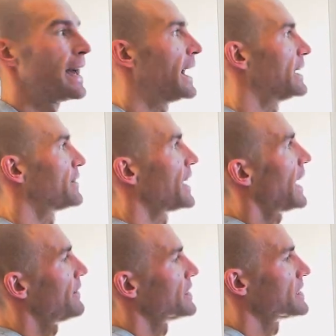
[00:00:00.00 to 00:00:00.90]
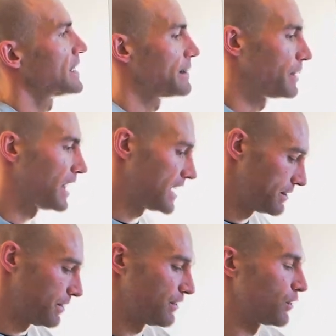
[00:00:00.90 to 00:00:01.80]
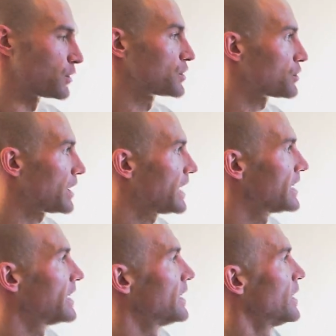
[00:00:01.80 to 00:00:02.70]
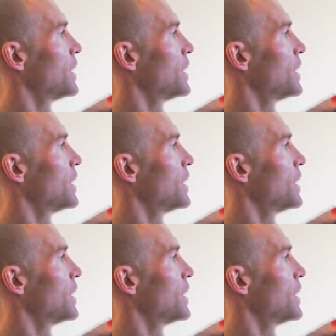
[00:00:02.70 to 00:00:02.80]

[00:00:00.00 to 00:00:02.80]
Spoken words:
And if they haven't stabilized before training,